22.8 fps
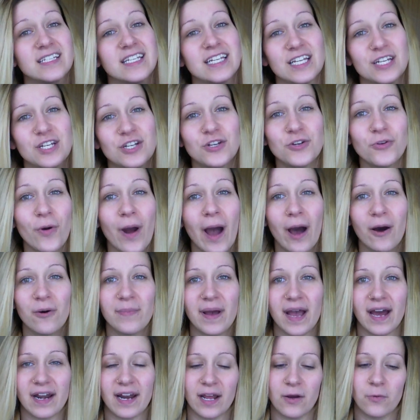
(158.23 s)
he knew how
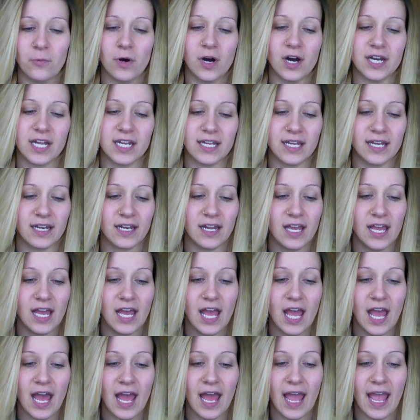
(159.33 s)
bad I wanted it,
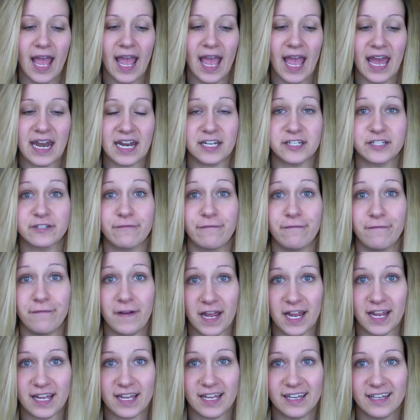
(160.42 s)
and it's
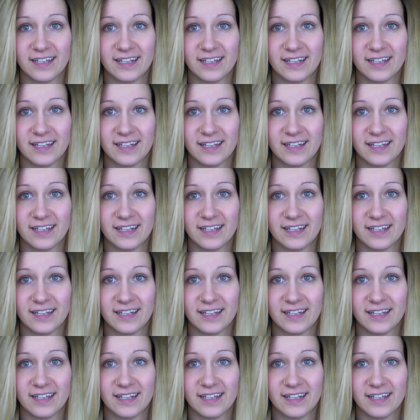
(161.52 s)
fake.